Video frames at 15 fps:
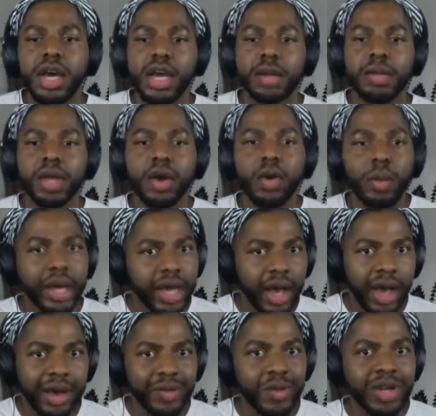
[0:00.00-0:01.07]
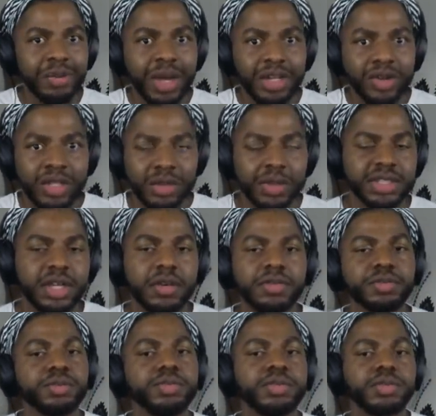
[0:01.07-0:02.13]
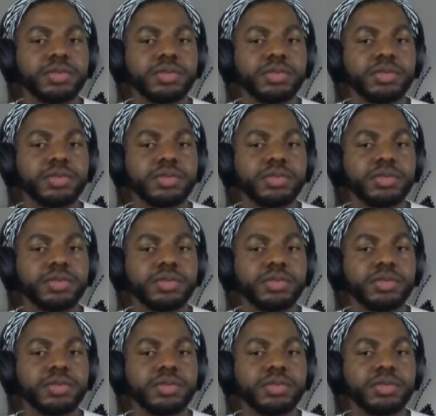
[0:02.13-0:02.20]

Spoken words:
And I'm like, oh my God, what am I doing to myself?